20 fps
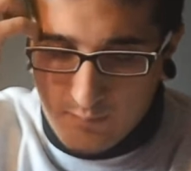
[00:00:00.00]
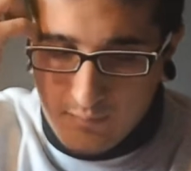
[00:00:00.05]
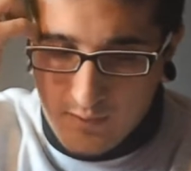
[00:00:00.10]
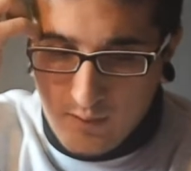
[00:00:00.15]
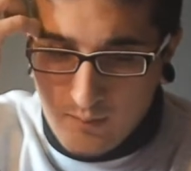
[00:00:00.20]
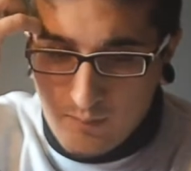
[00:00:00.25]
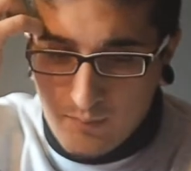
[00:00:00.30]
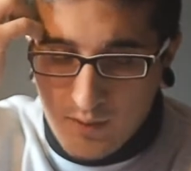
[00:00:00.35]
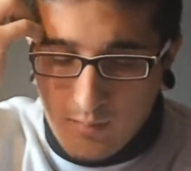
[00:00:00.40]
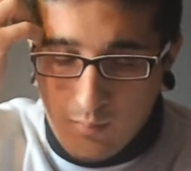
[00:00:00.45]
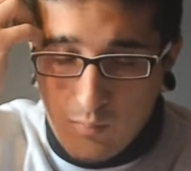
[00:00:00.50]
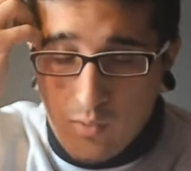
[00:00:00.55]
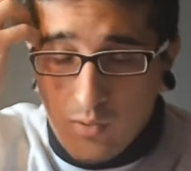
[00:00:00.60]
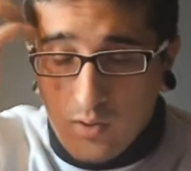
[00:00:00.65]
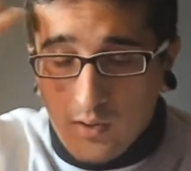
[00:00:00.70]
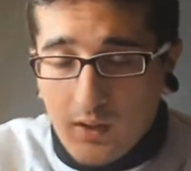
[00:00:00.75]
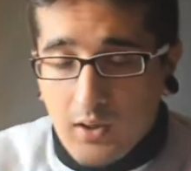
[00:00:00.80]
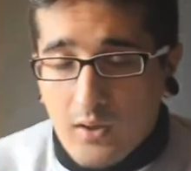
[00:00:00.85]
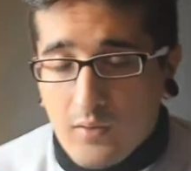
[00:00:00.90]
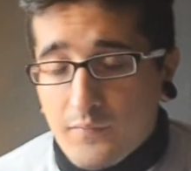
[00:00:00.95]
to be a bit
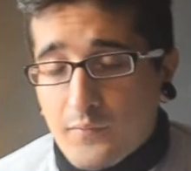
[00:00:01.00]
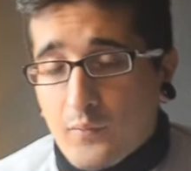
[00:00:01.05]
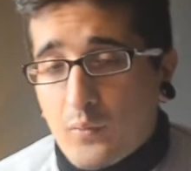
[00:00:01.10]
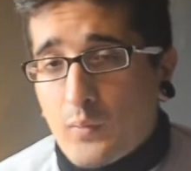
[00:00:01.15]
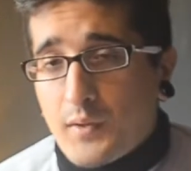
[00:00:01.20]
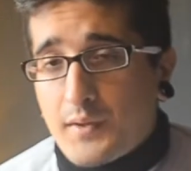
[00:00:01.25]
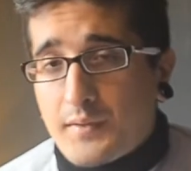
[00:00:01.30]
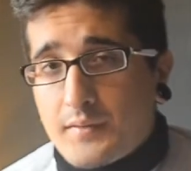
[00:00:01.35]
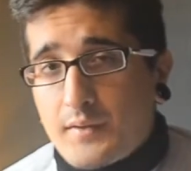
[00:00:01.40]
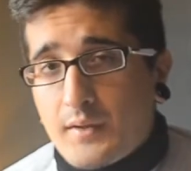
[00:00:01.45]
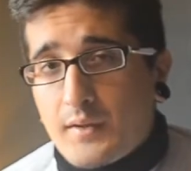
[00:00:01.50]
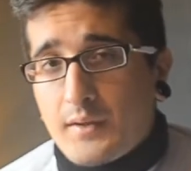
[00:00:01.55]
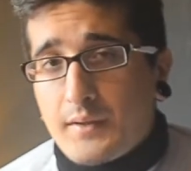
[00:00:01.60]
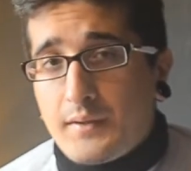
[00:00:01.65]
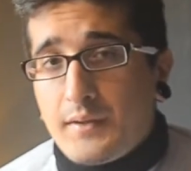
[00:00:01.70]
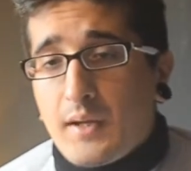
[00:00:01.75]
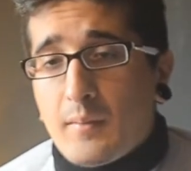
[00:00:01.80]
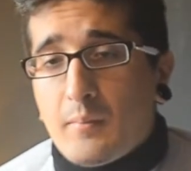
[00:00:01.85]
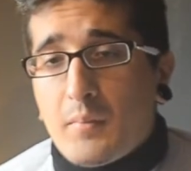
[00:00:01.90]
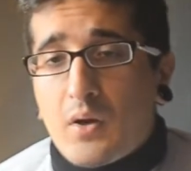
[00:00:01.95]
more careful with
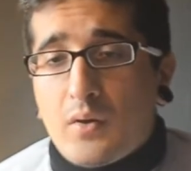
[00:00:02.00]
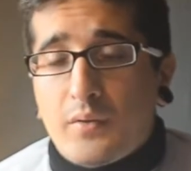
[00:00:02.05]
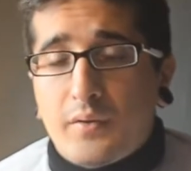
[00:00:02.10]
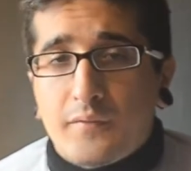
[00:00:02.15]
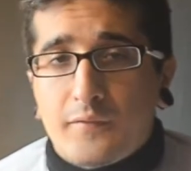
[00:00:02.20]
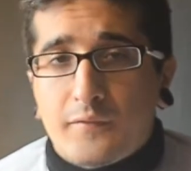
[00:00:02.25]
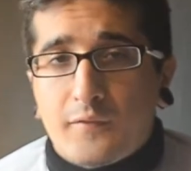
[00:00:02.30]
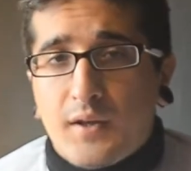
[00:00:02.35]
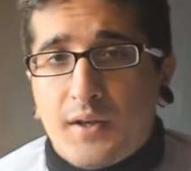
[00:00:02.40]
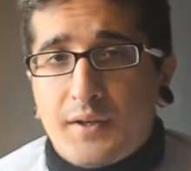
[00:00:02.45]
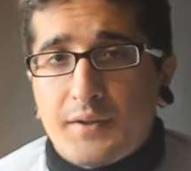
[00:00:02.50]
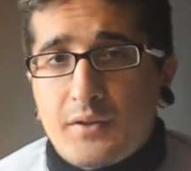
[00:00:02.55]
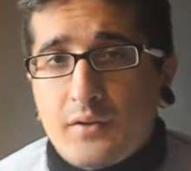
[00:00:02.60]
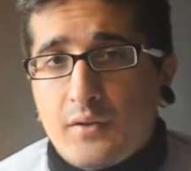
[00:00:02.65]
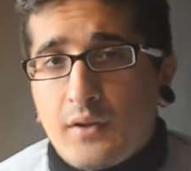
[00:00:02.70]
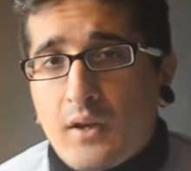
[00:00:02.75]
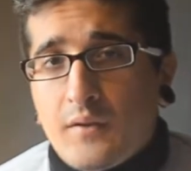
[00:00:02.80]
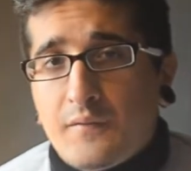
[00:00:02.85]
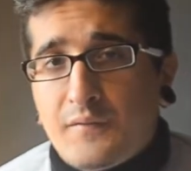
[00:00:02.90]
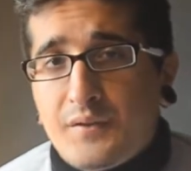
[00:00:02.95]
the amount of light
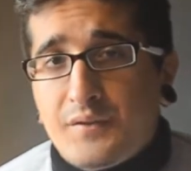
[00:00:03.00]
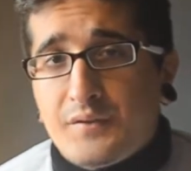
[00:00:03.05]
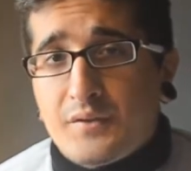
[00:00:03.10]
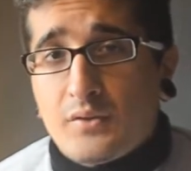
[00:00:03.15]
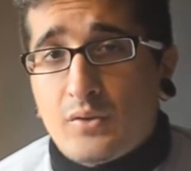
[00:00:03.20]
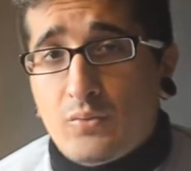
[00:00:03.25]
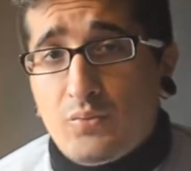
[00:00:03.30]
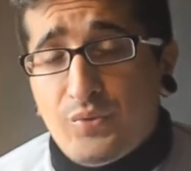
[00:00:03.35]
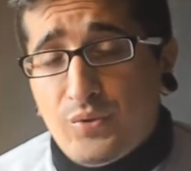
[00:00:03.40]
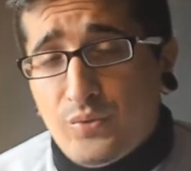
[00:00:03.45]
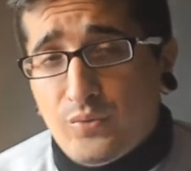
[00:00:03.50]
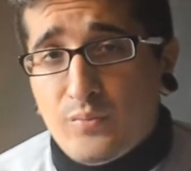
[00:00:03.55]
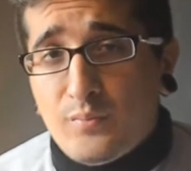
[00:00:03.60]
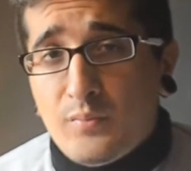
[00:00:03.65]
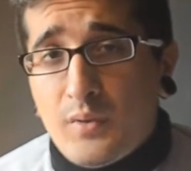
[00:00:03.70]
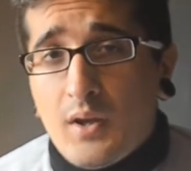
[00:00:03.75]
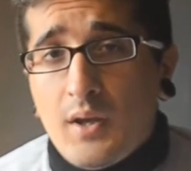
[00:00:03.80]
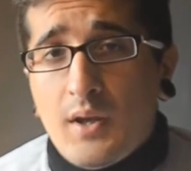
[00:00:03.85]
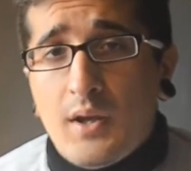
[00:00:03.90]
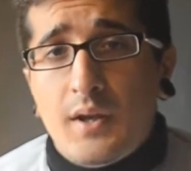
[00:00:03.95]
you give into the
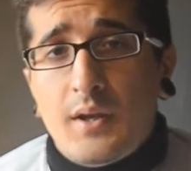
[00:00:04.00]
room,